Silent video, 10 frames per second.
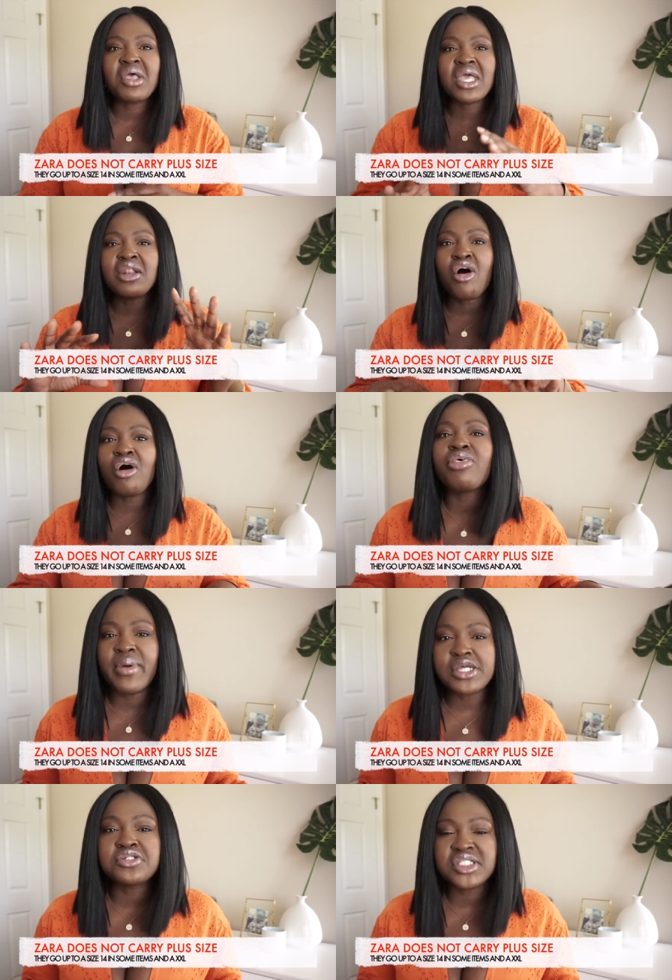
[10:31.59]
in all the
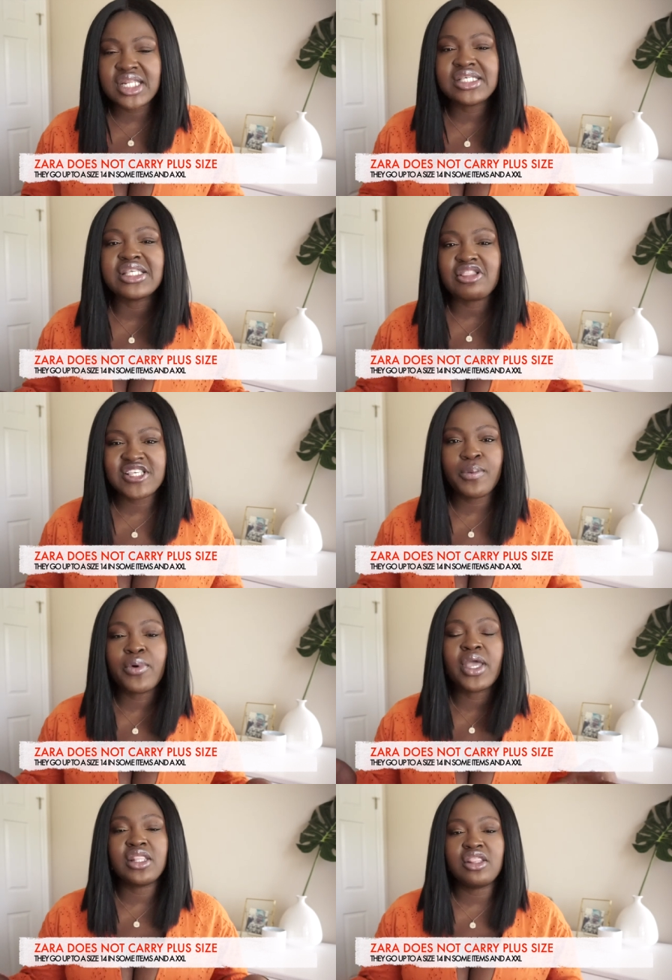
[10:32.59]
major cities at this
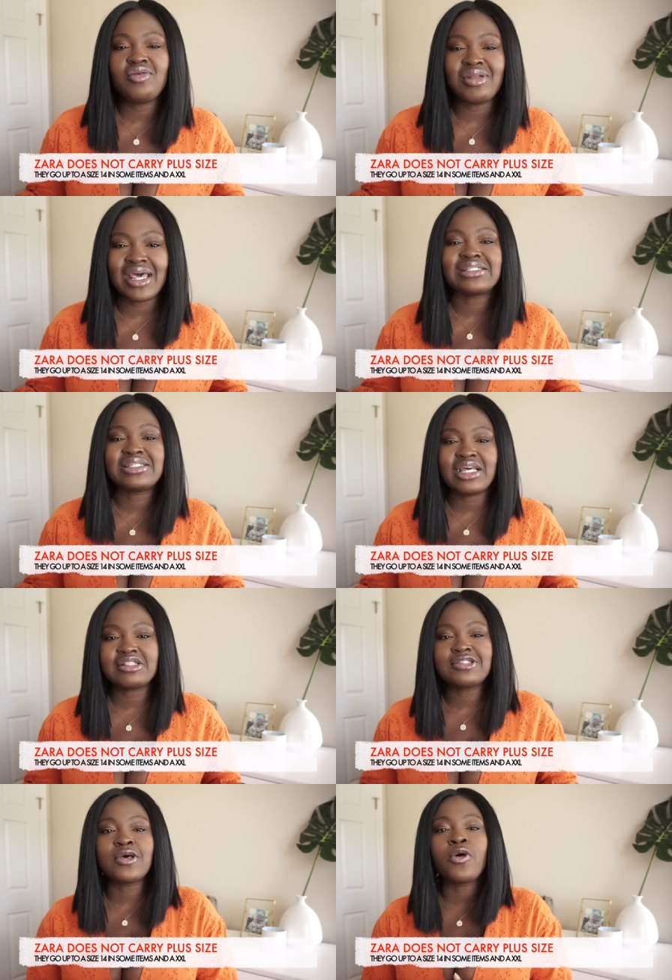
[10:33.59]
point in the United
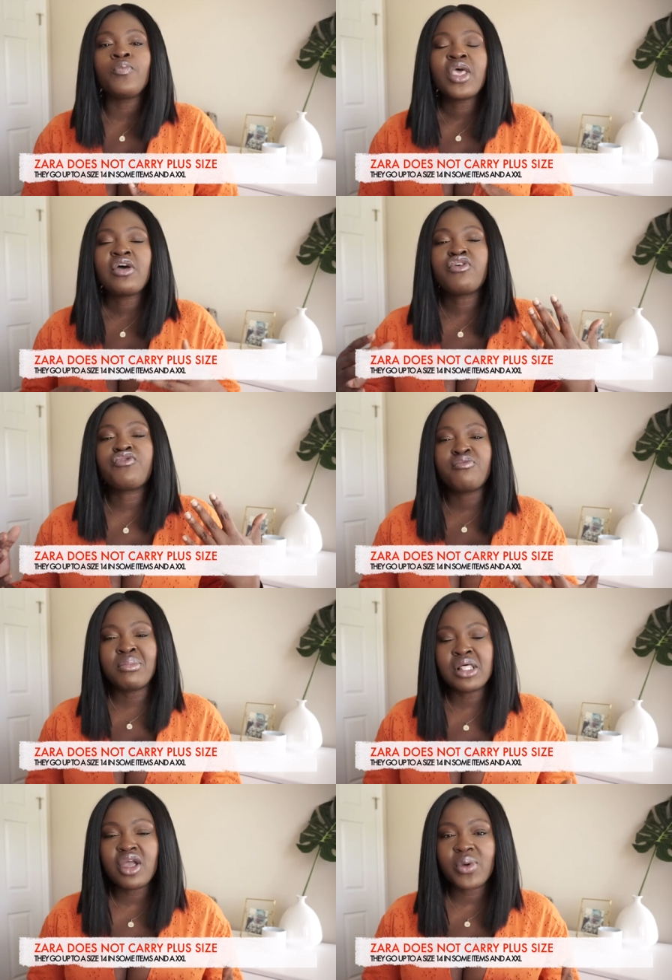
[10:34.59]
States. So if you're
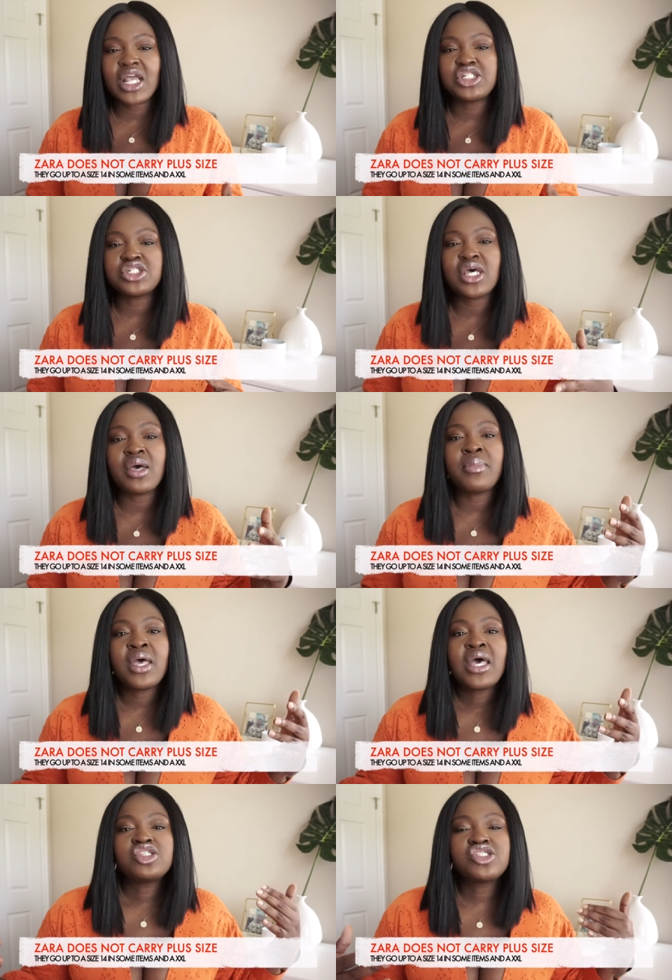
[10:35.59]
familiar with H&M,
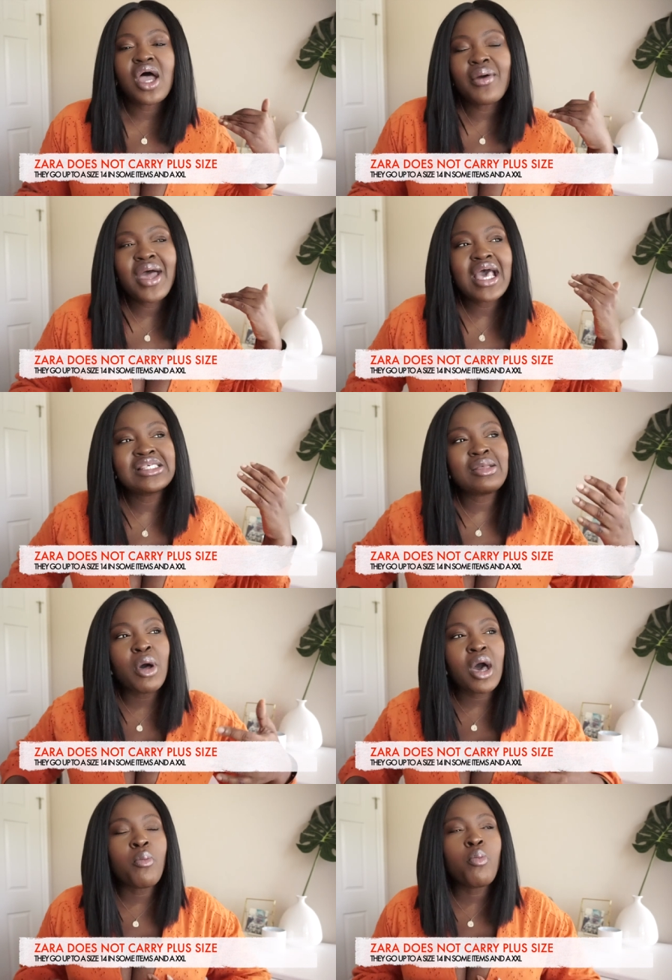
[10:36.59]
Zara is
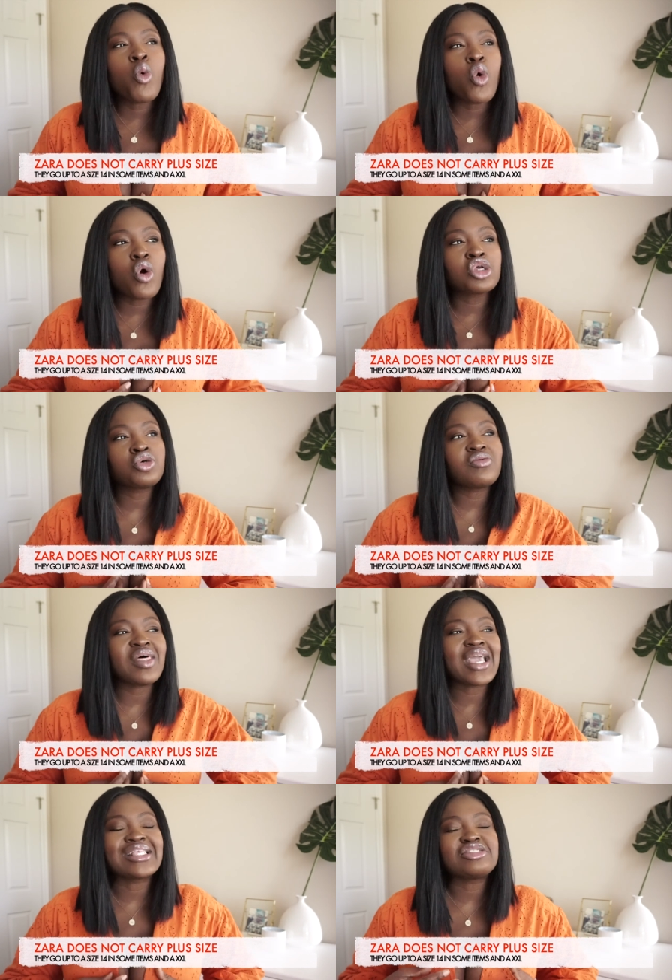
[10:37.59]
a more sort of
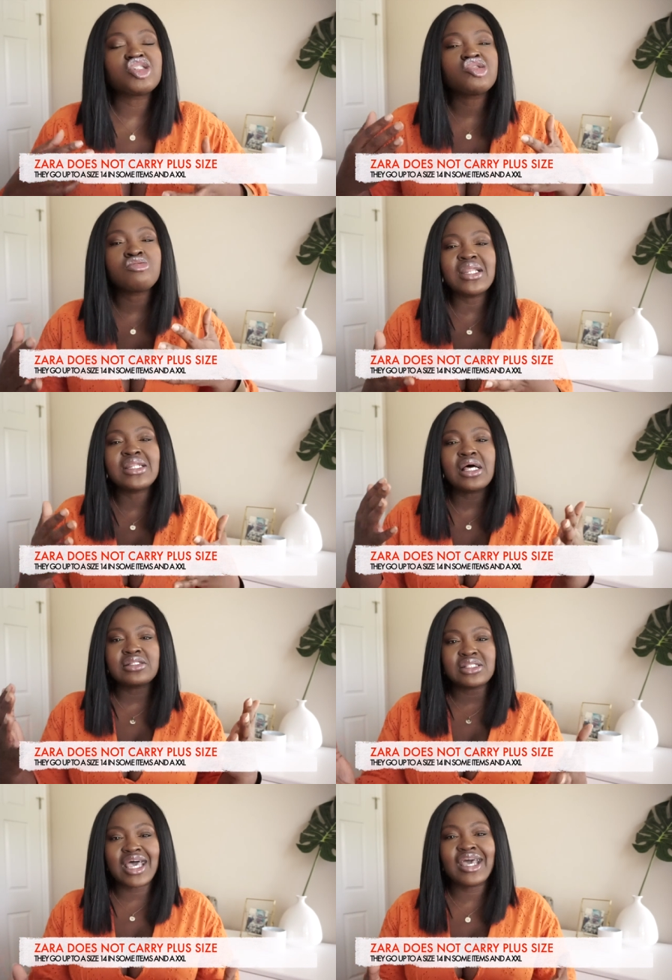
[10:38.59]
like
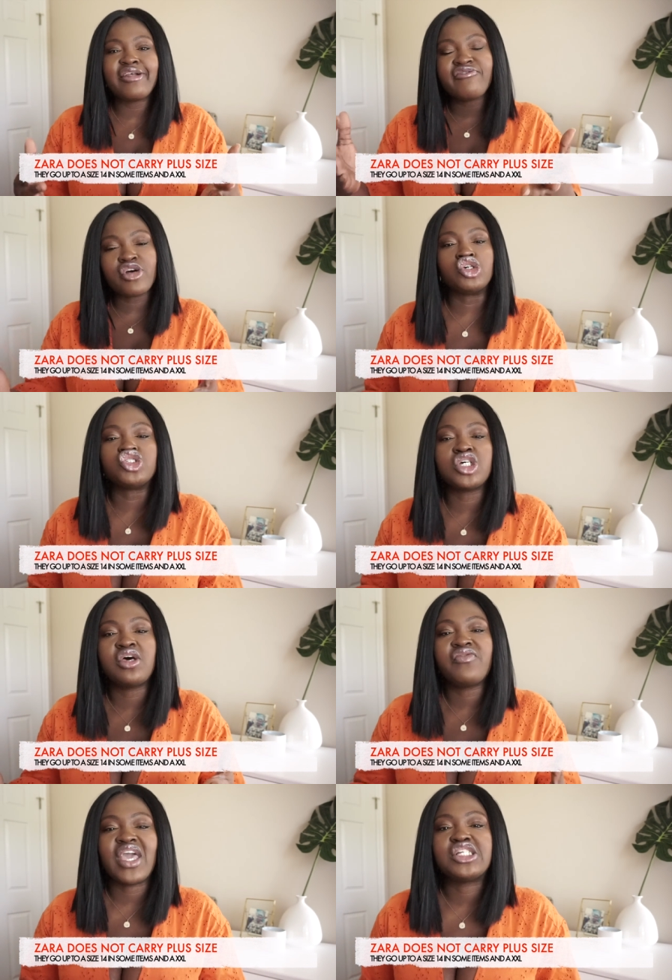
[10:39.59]
trend-led version
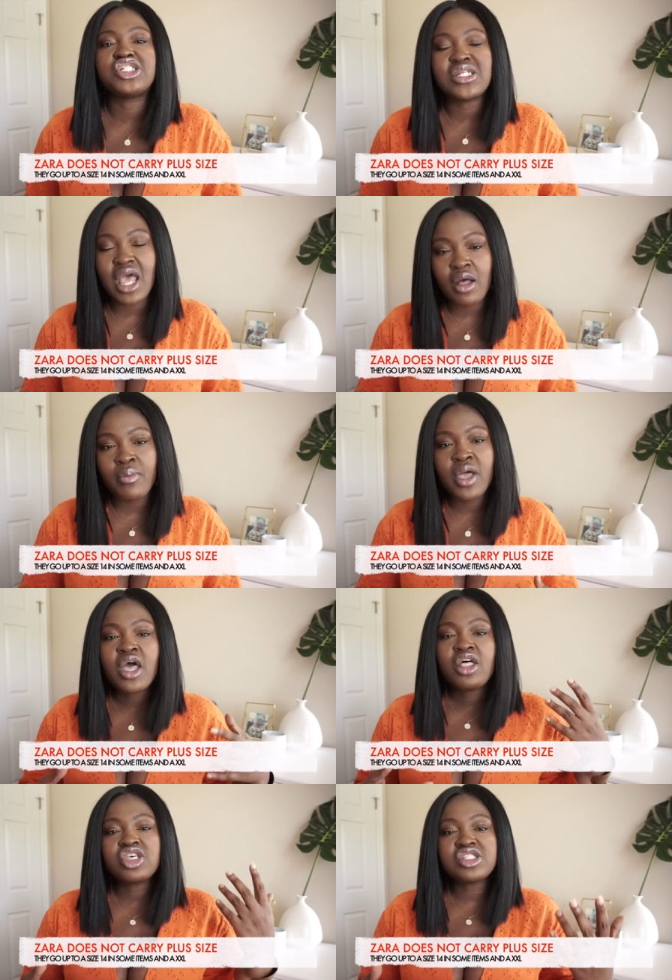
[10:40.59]
of H&M.
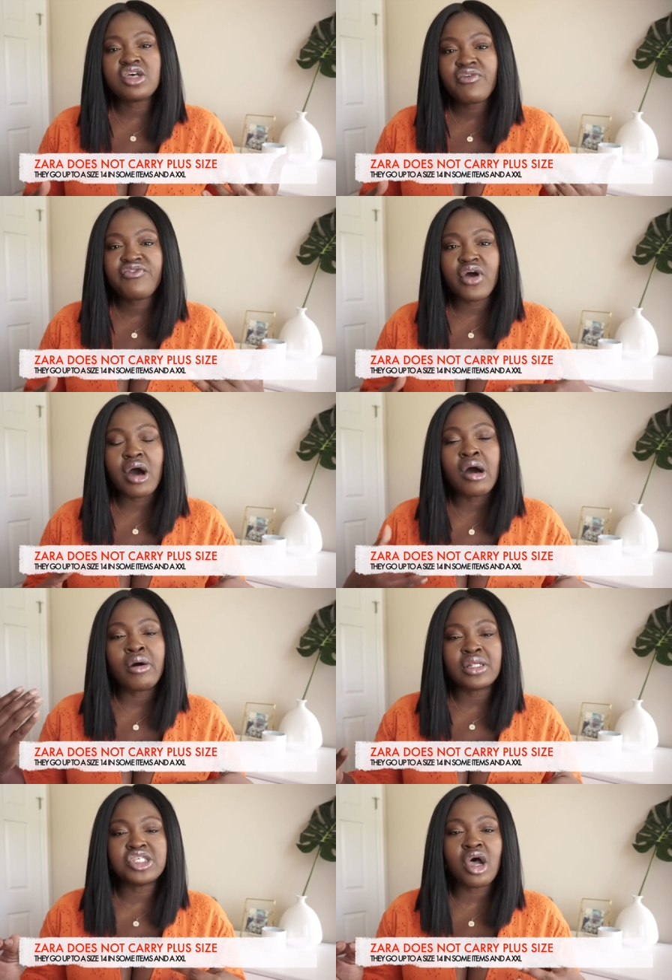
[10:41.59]
The stuff
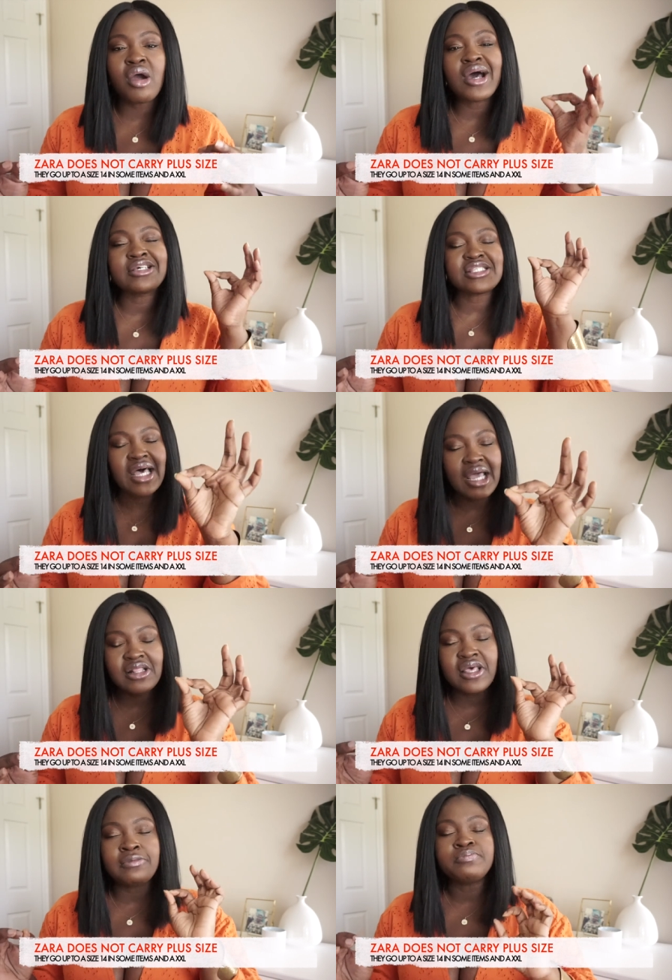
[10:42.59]
on Zara
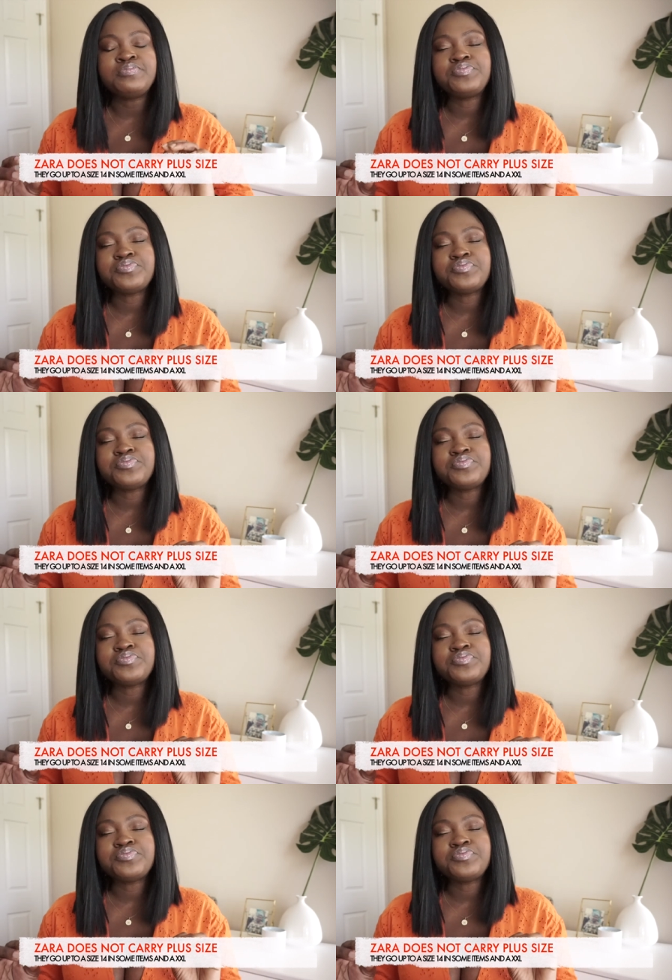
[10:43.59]
slightly